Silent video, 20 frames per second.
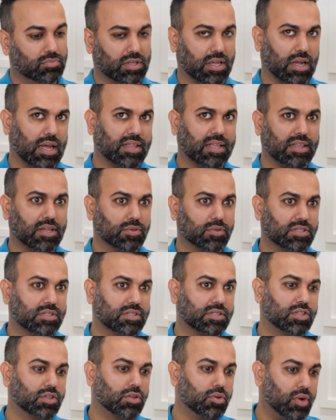I think there was
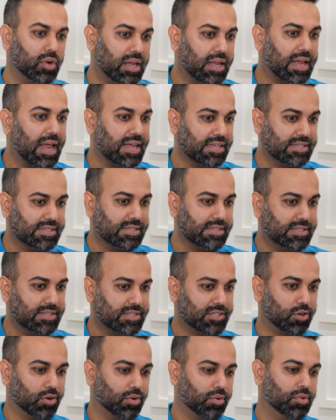3 cases.
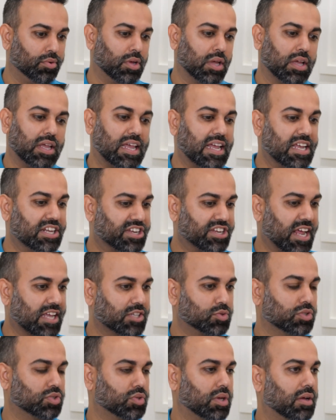So each case
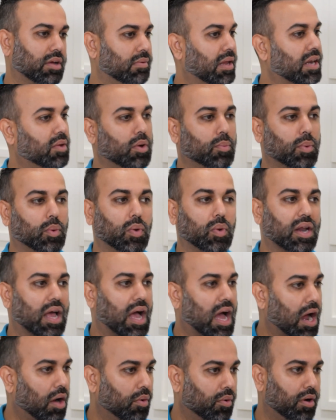was anywhere between an
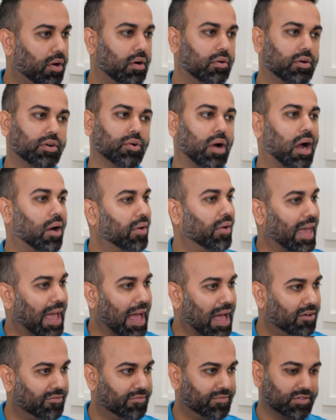hour to hour and a
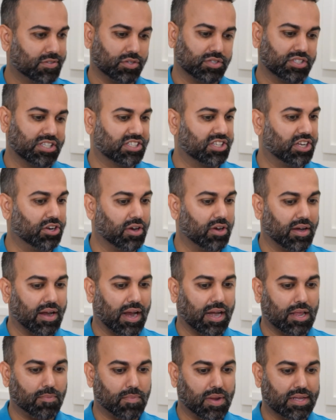half. So 60 to
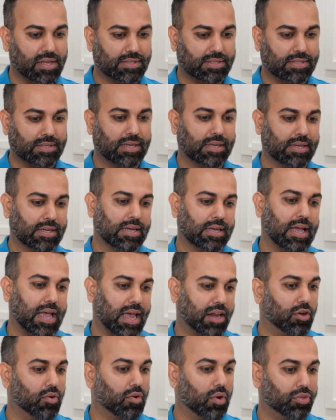90 minutes.
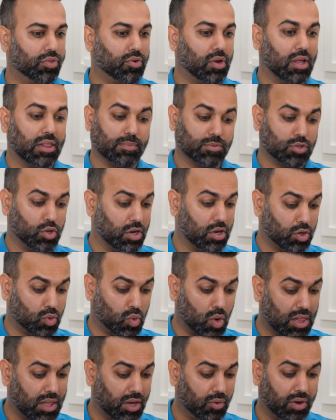And you wrote 3 of them. So you had to
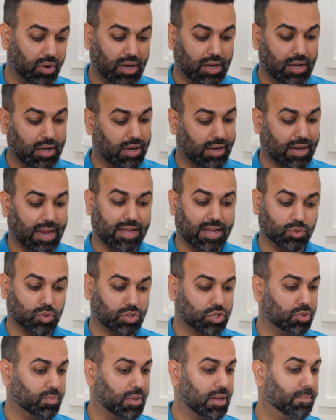quickly read a case, which
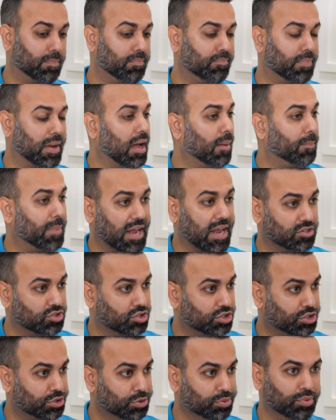could be a page or
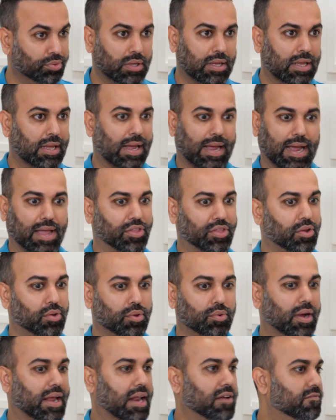2. And then
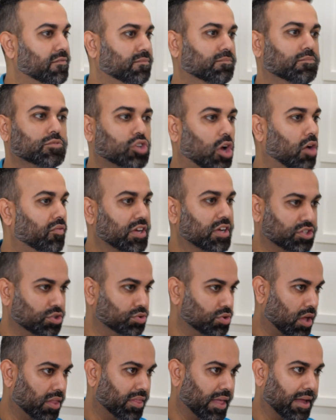you, again, solve issues
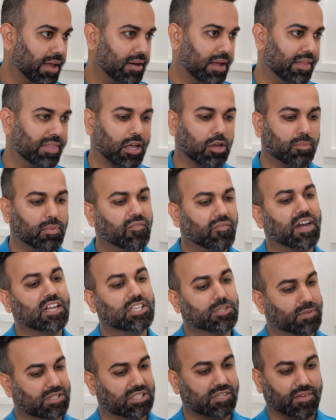on that. And they could be very
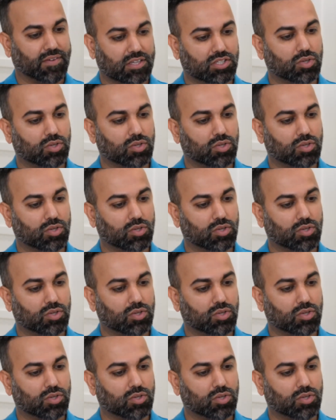specific.